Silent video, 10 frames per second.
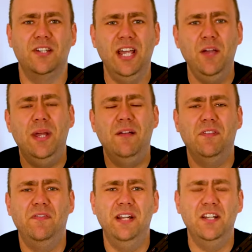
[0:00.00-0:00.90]
So here we have
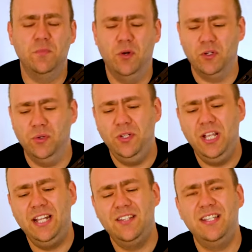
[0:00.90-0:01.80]
the finished model.
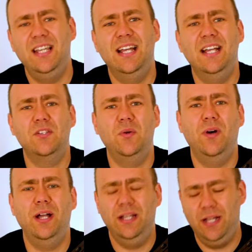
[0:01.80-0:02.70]
You can see that it's
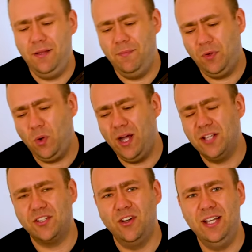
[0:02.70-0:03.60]
quite, um, quite
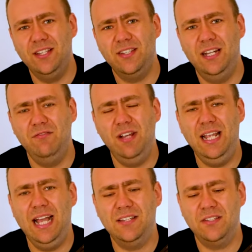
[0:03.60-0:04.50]
a size and it
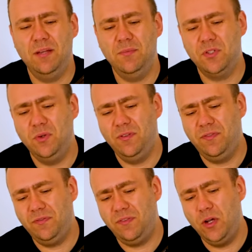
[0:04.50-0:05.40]
really has some sort
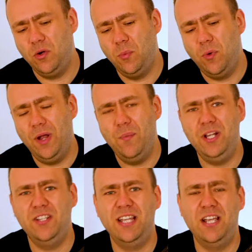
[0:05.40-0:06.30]
of focal point
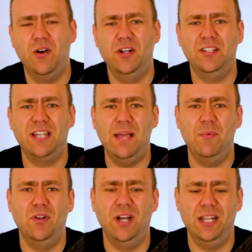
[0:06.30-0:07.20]
when you stick it on a
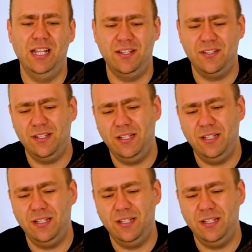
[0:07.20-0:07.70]
table like this.